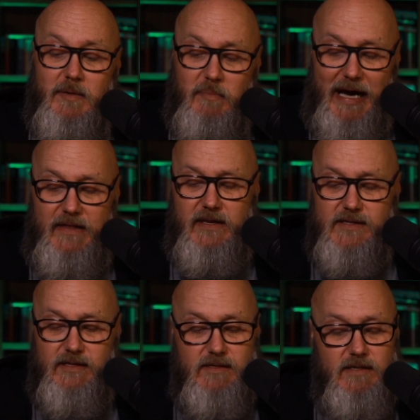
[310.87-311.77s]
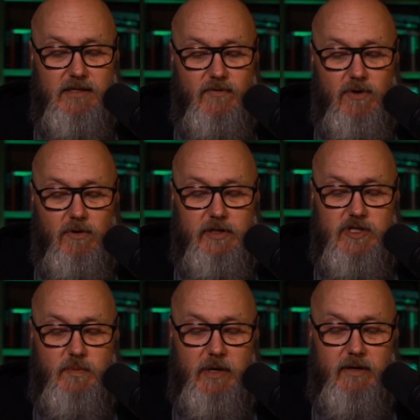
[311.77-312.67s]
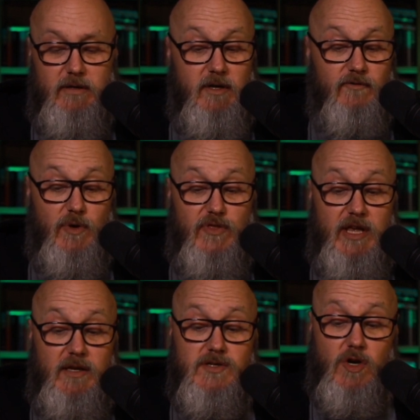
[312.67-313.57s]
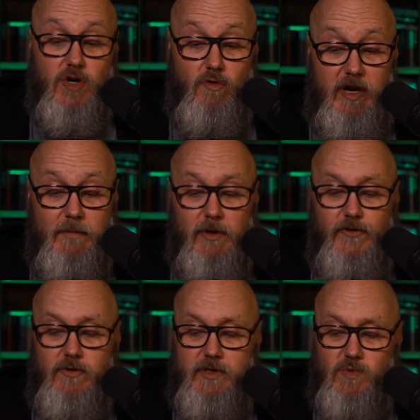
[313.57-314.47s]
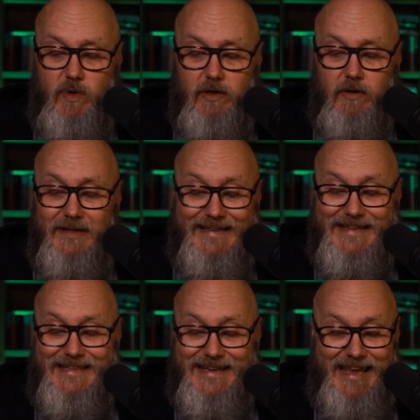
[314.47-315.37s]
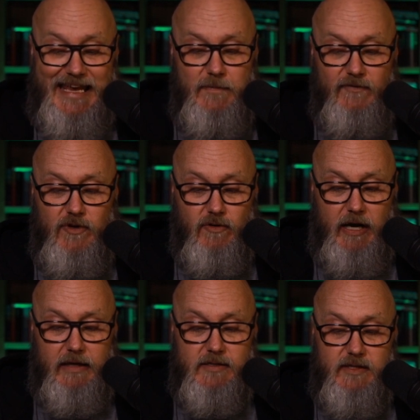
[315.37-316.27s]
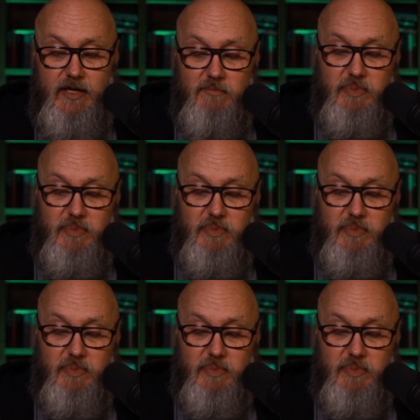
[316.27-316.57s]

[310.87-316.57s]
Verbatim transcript: by the assistance of the Holy Spirit for things agreeable to his will in the name of Christ,